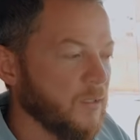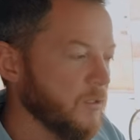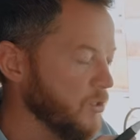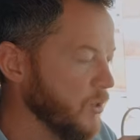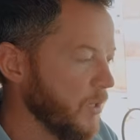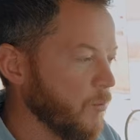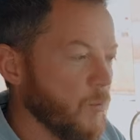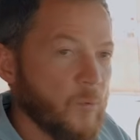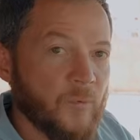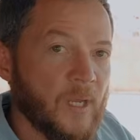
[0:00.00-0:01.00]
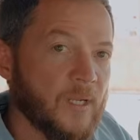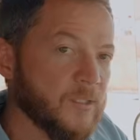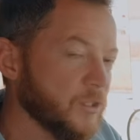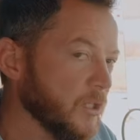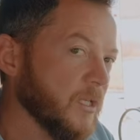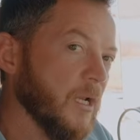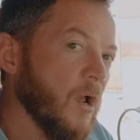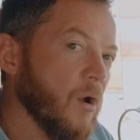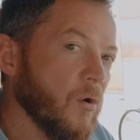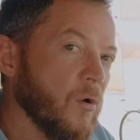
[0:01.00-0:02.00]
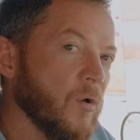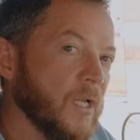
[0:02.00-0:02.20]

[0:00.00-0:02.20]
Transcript: The truck will not jerk at all,